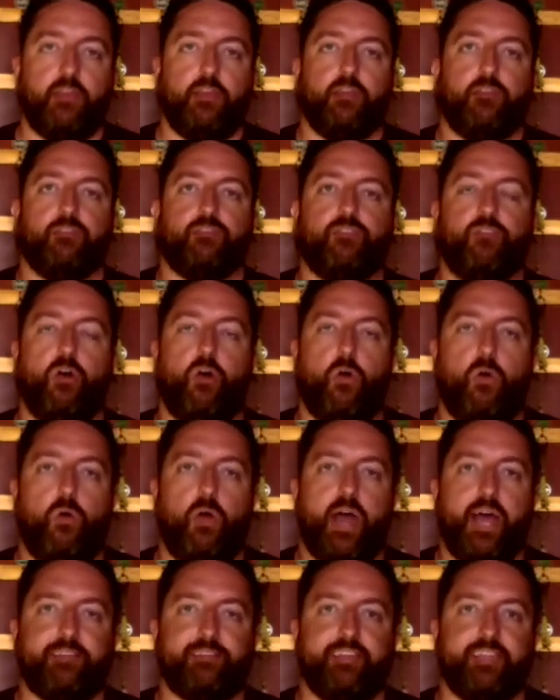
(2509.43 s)
So
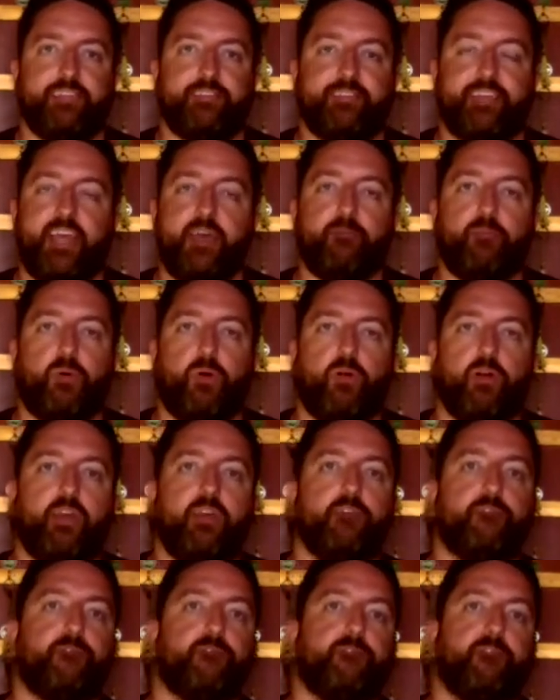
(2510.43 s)
as an example,
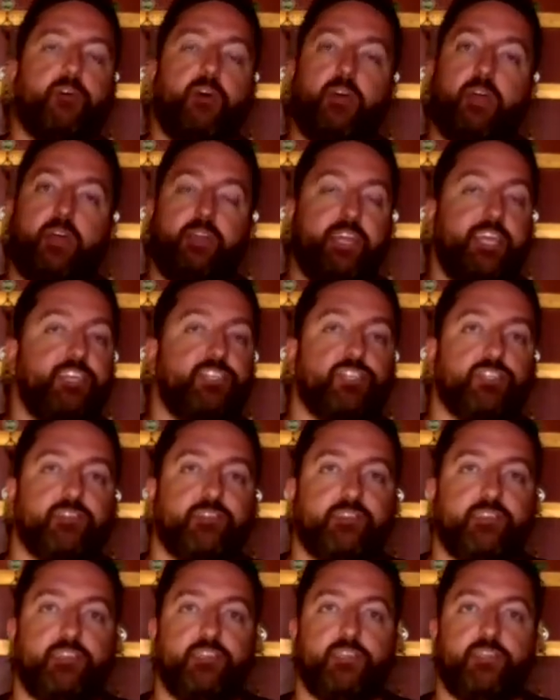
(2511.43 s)
if an
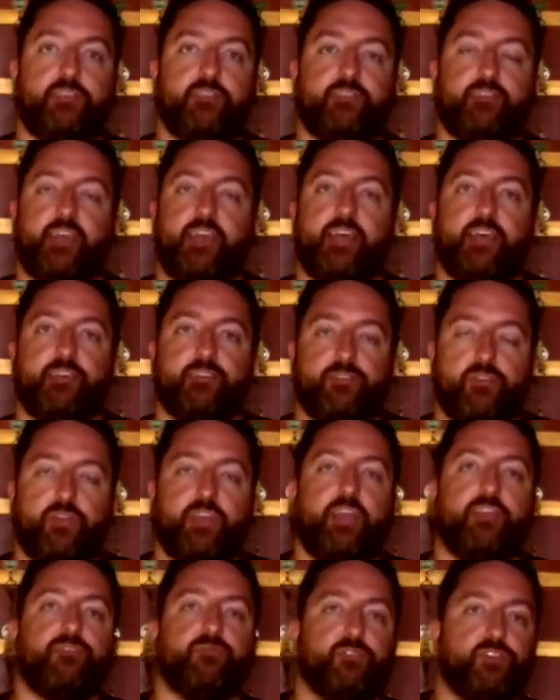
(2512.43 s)
agency says,
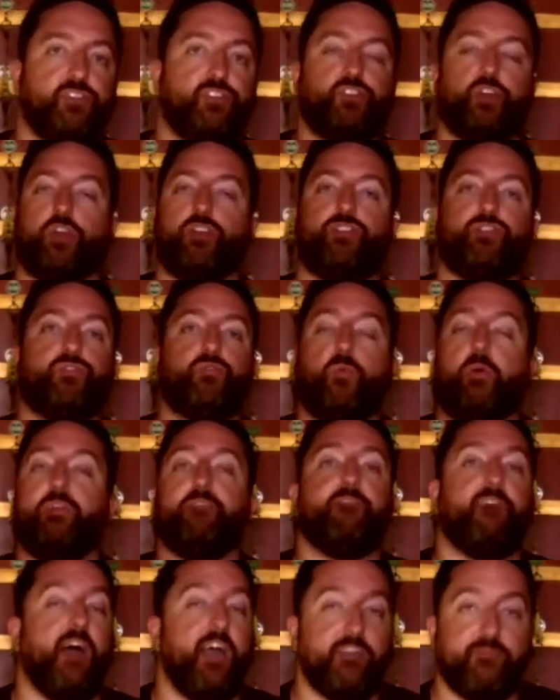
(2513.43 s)
okay, so we're going to charge you
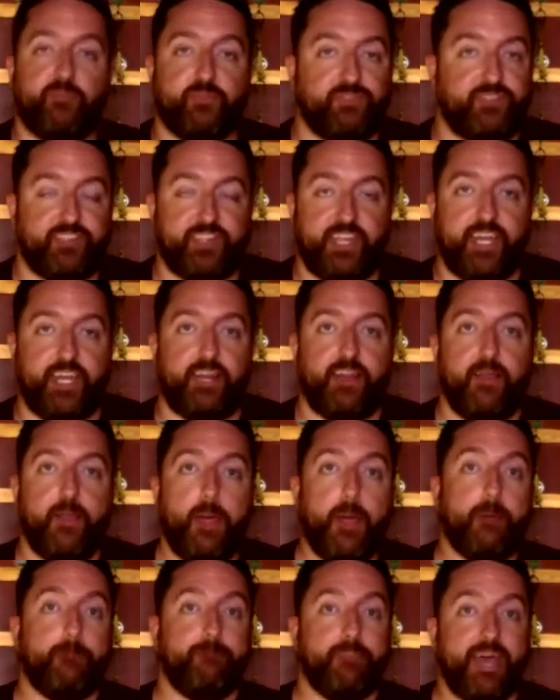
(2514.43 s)
25%
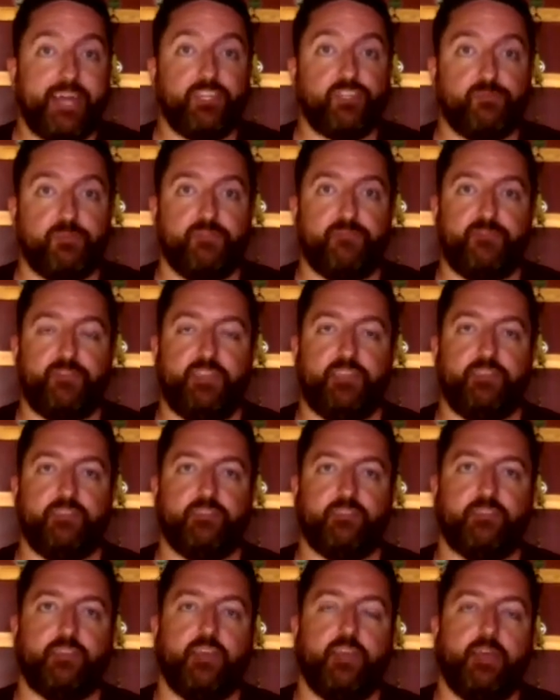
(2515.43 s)
management
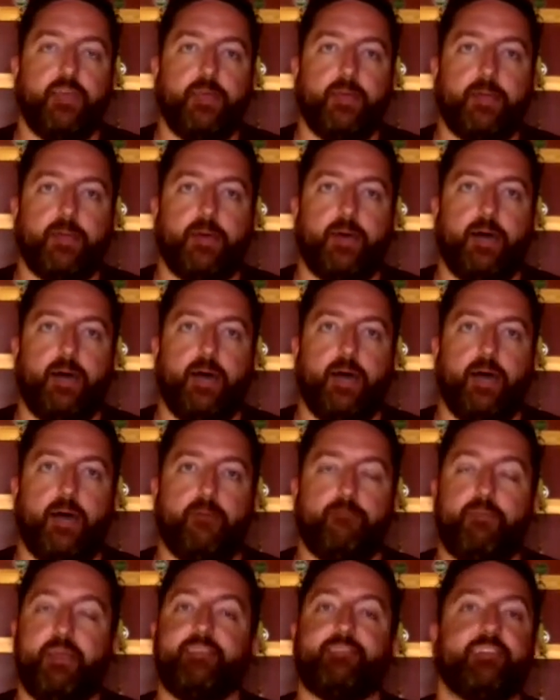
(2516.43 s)
fees,
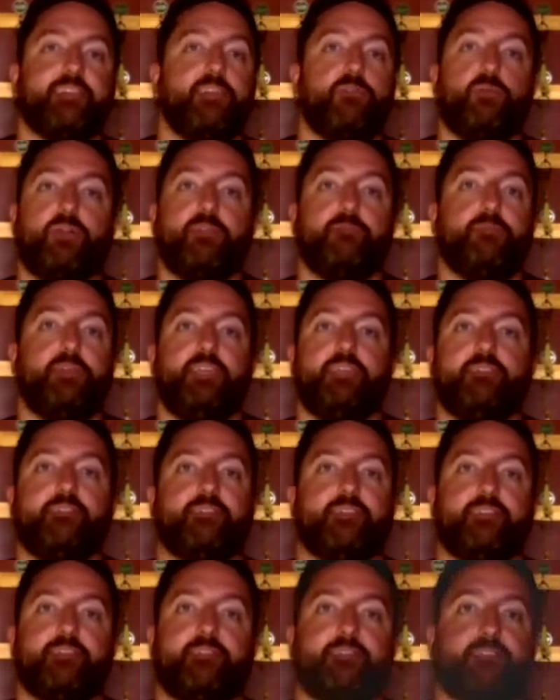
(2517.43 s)
basically what it means
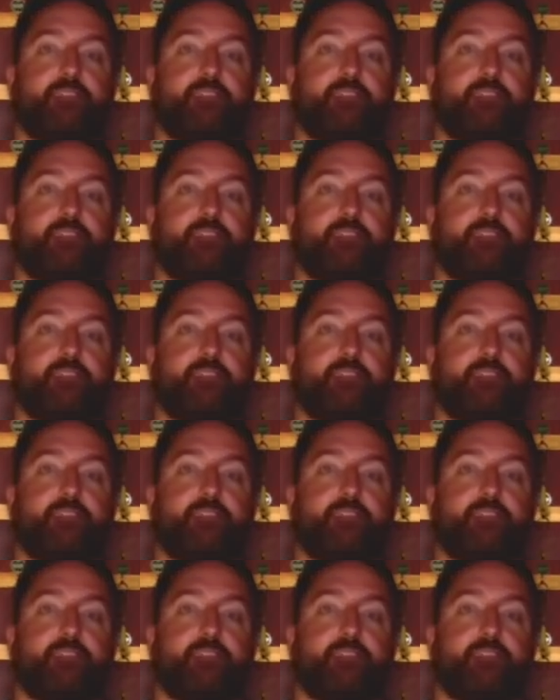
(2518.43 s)
is